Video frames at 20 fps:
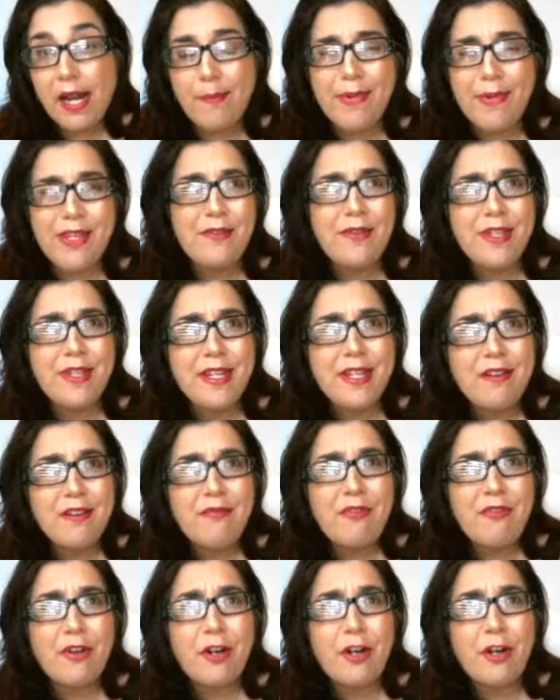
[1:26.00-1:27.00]
i I've been using it
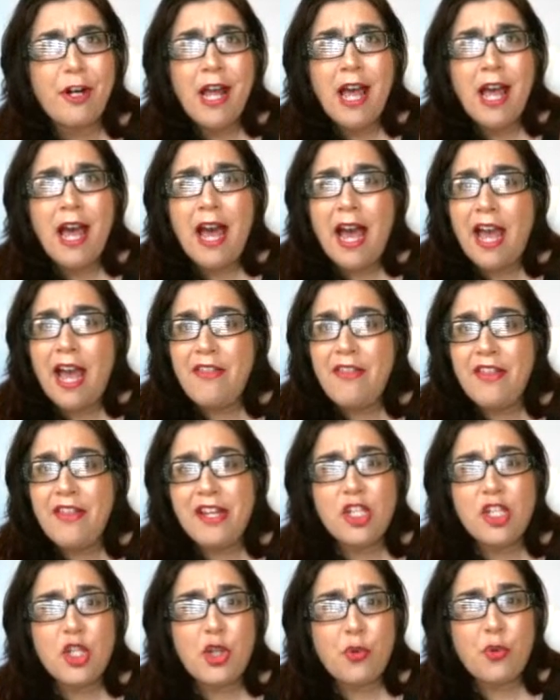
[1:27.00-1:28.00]
for, I
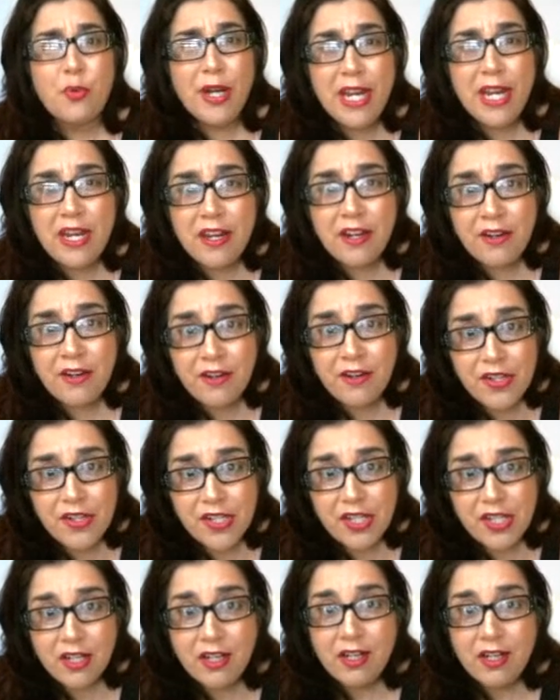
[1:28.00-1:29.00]
think it's three
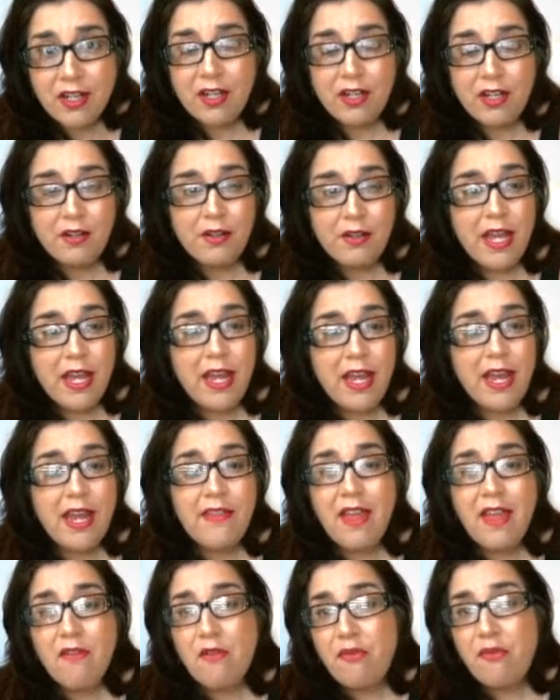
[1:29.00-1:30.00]
years, okay?
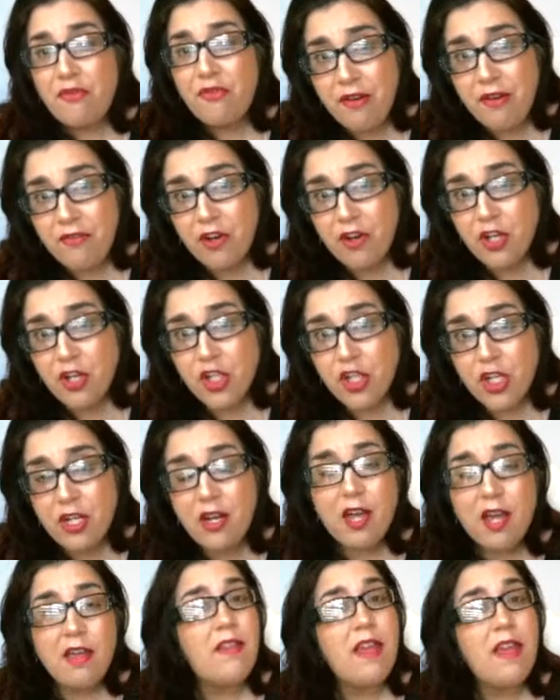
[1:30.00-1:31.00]
And they have a free version,
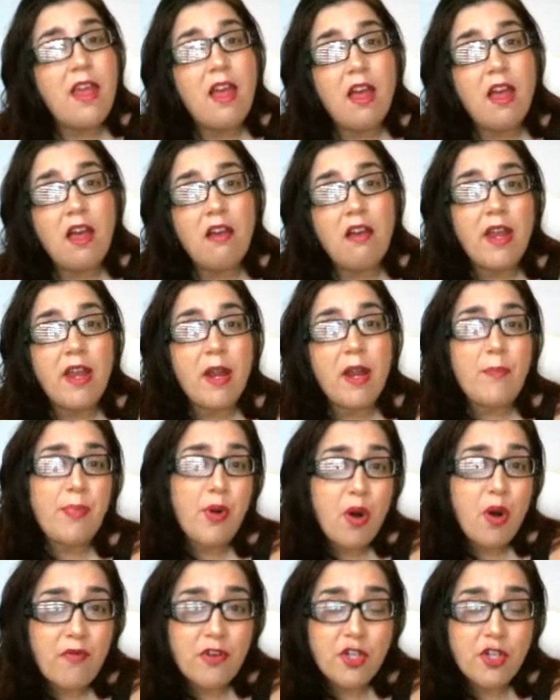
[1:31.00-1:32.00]
and they have a
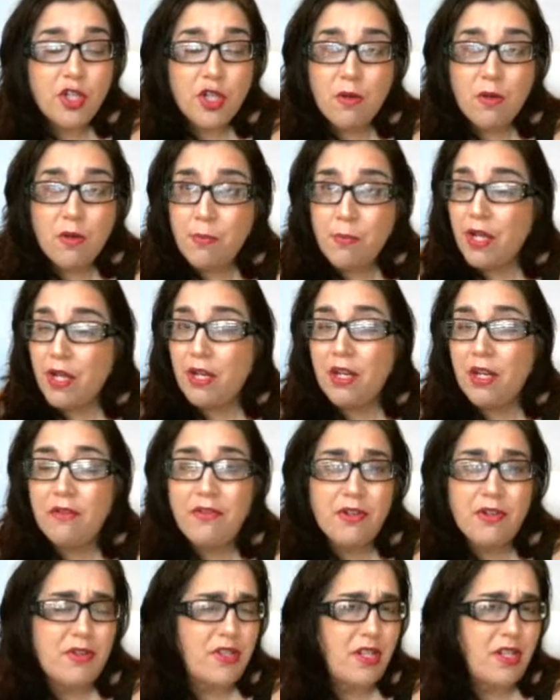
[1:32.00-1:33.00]
pro version, but
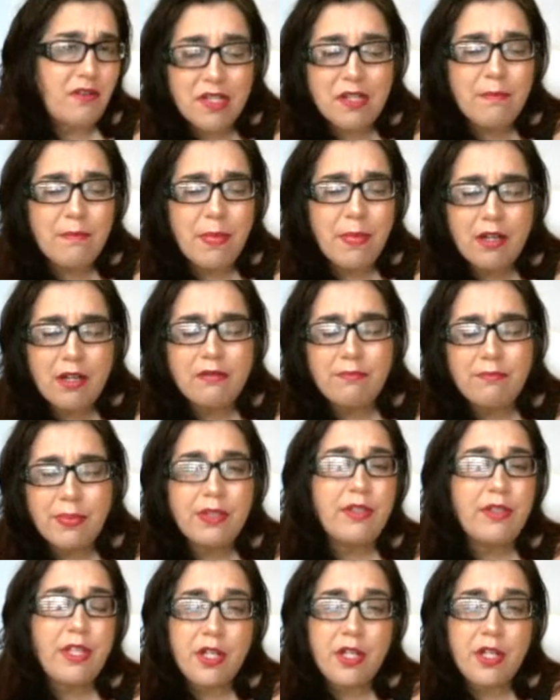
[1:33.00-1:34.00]
if you're serious about
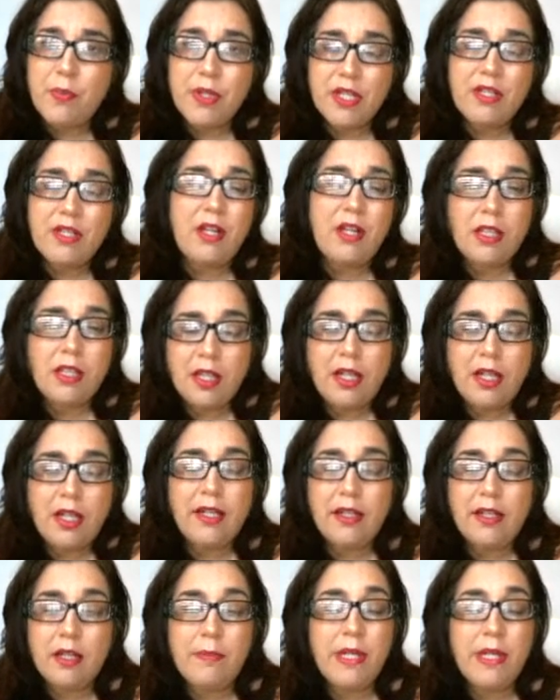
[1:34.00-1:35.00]
building your business
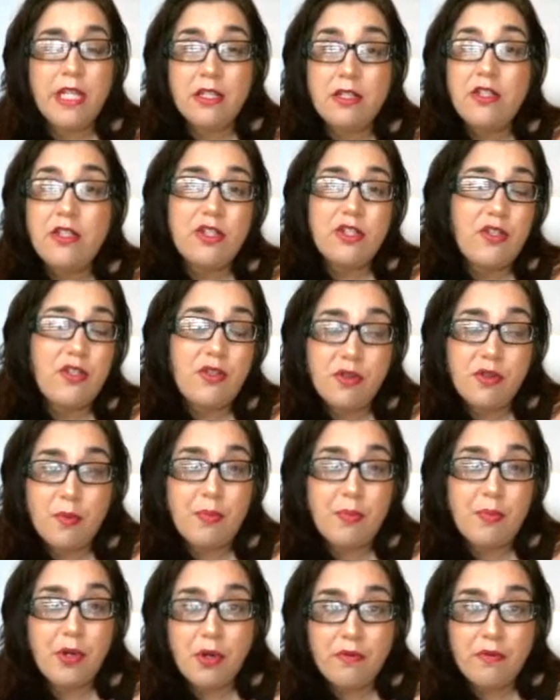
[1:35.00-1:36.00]
online, I mean, just do the
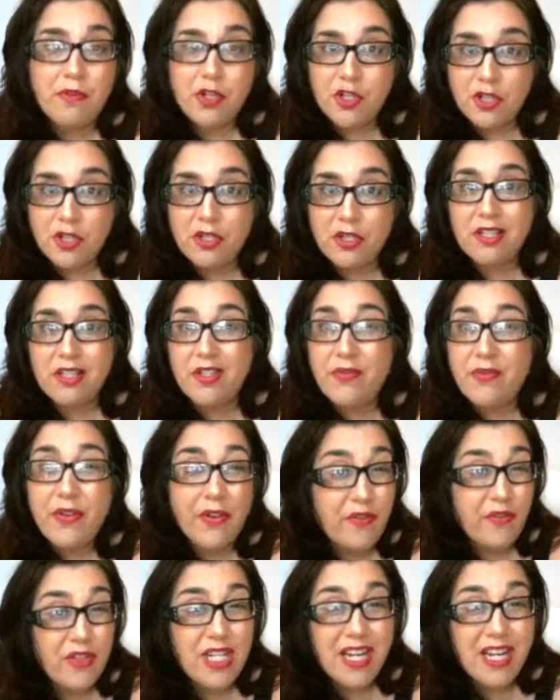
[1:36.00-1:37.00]
pro version. It's
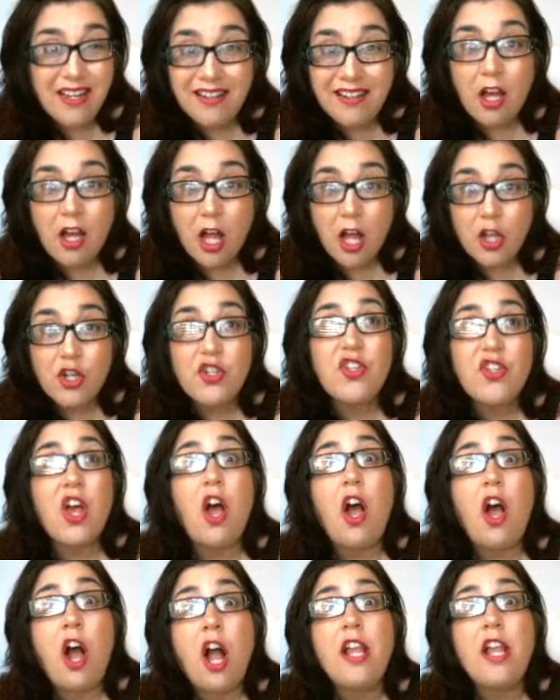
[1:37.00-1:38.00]
$15
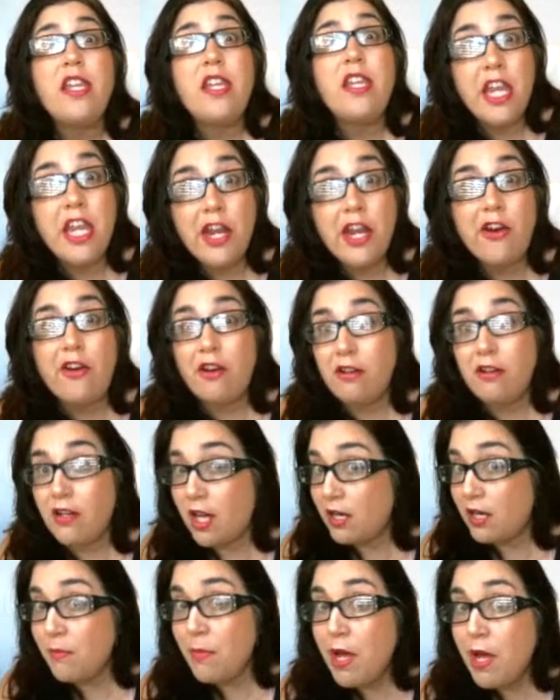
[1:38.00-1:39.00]
a year,
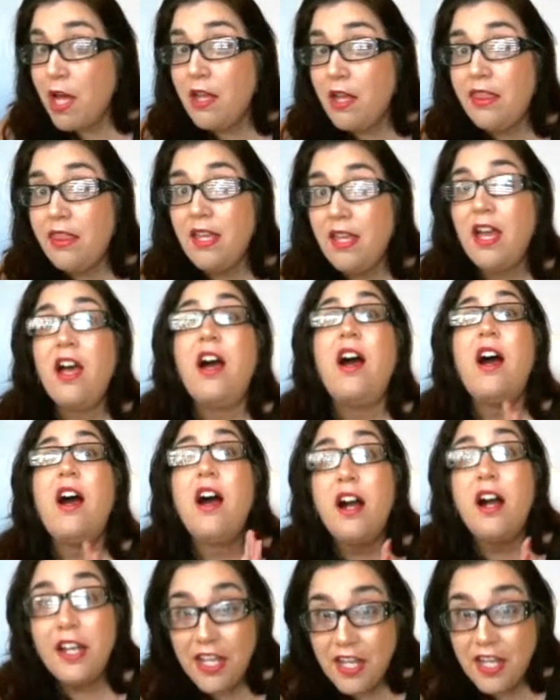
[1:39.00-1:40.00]
not a month,
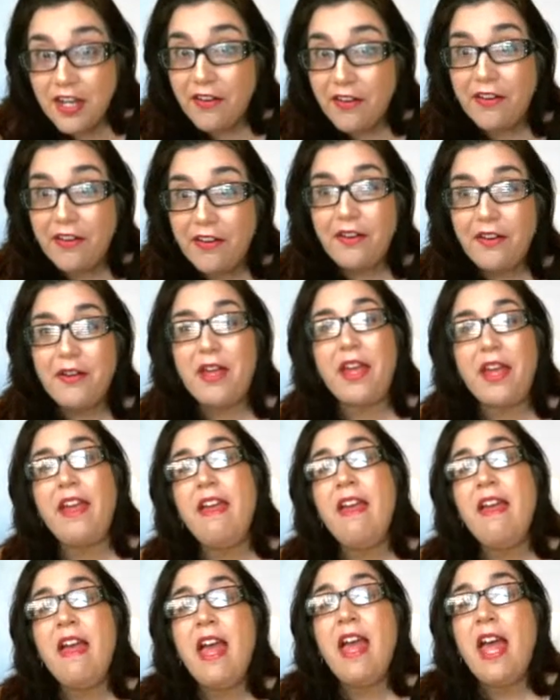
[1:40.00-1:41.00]
a year,
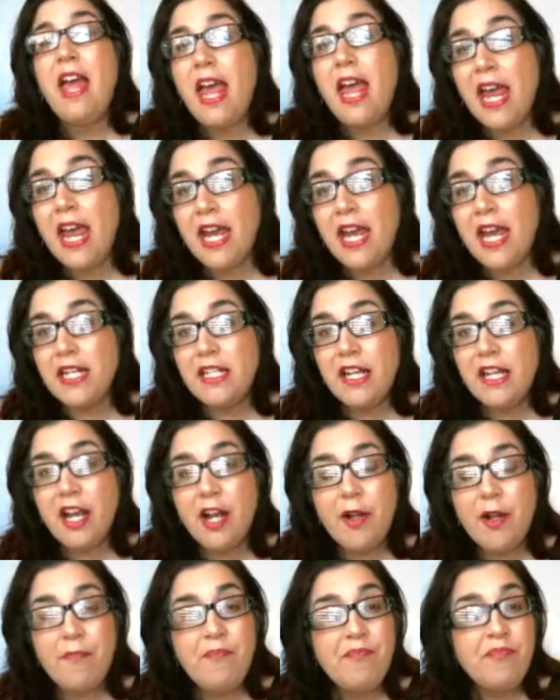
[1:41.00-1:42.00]
okay? And
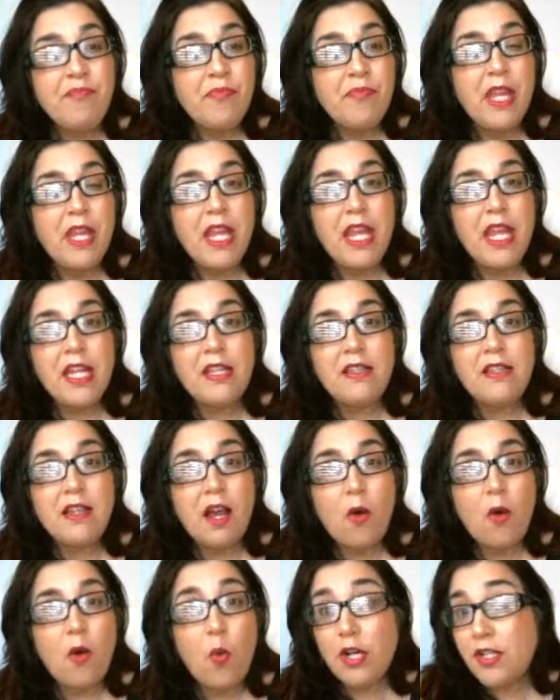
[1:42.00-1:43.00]
um, it
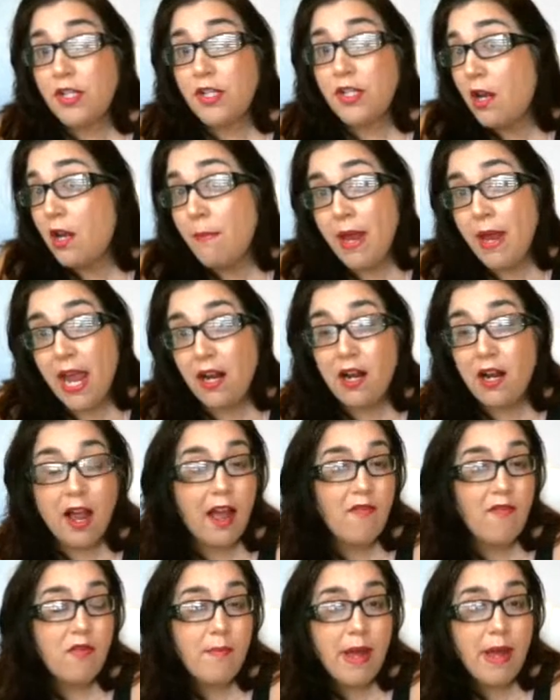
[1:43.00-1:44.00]
uh, works on a Mac. I
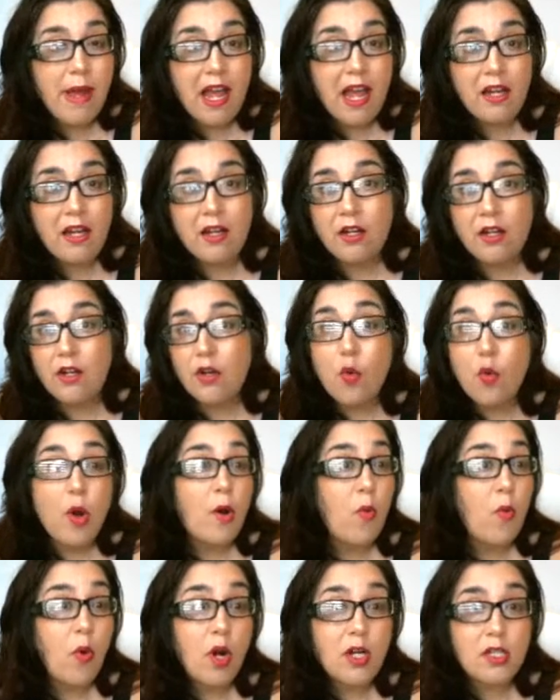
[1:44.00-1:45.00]
have a Mac, or
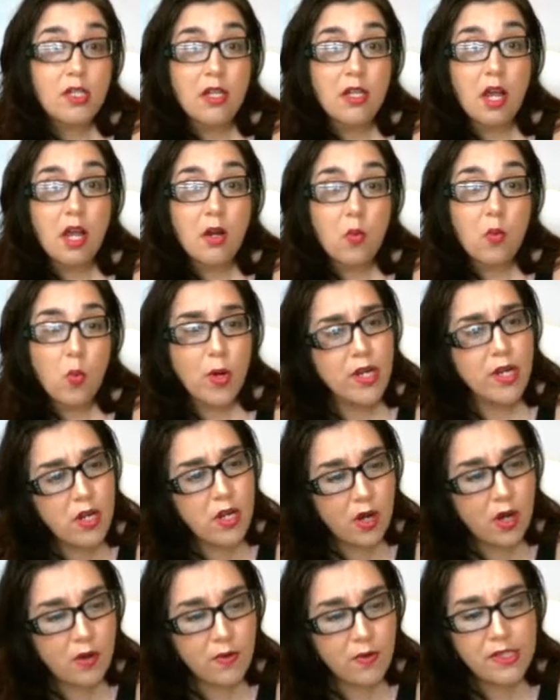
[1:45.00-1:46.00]
it works on
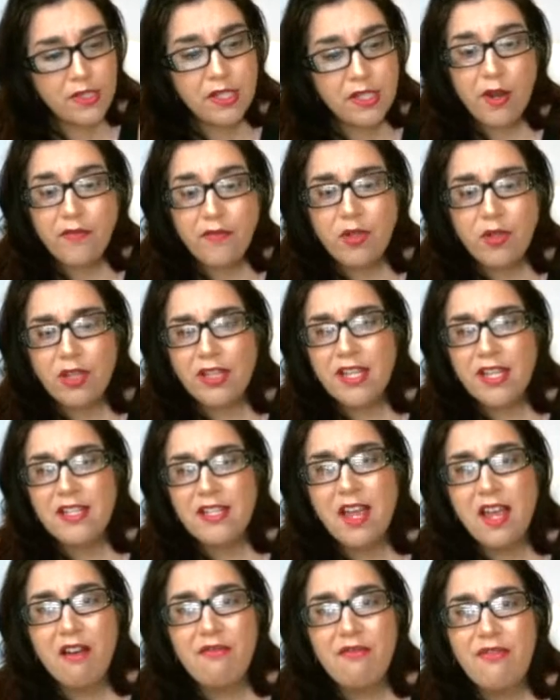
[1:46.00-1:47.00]
Windows. You have to at least
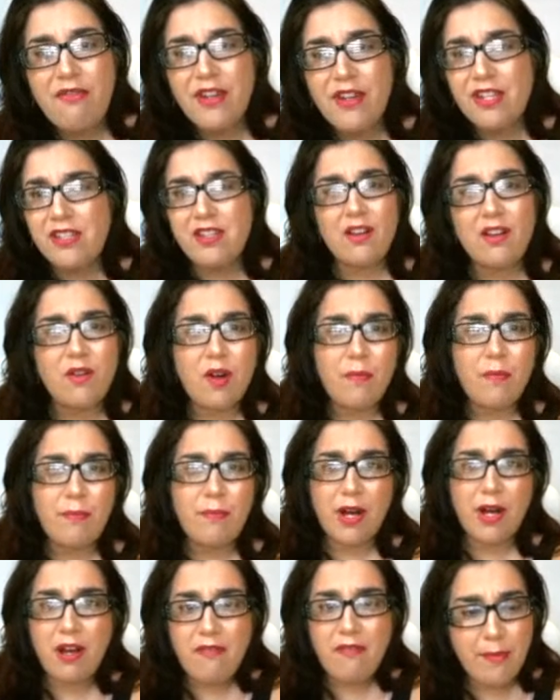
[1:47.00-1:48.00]
have Vista or
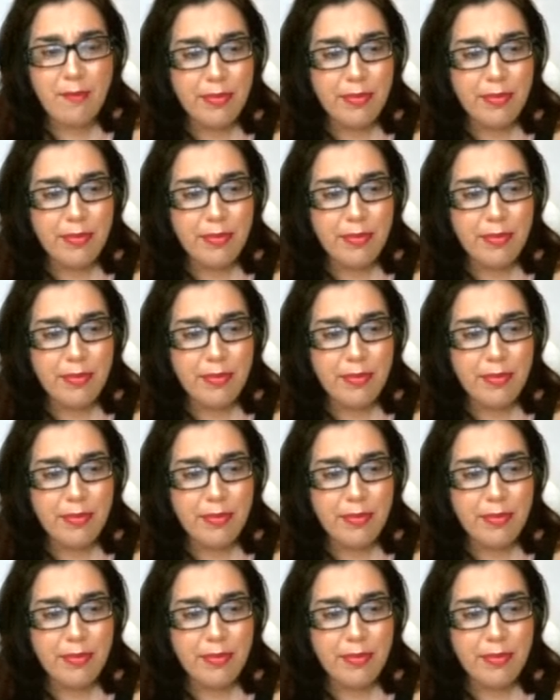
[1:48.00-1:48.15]
above, I